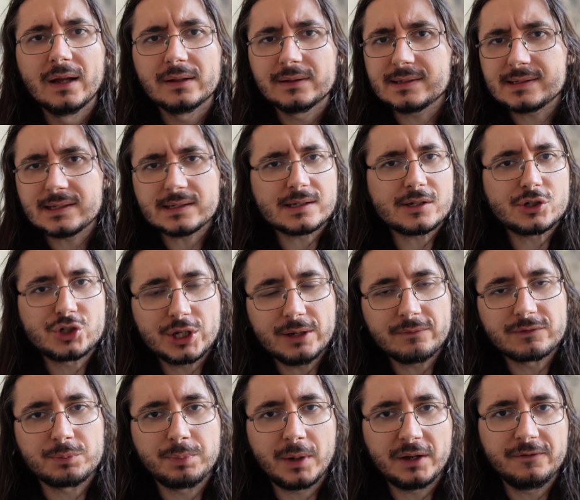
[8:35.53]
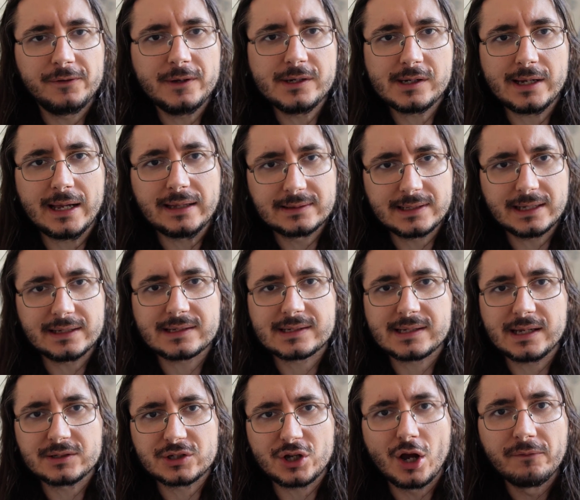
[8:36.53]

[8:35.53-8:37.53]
This is achieved by feeding a dataset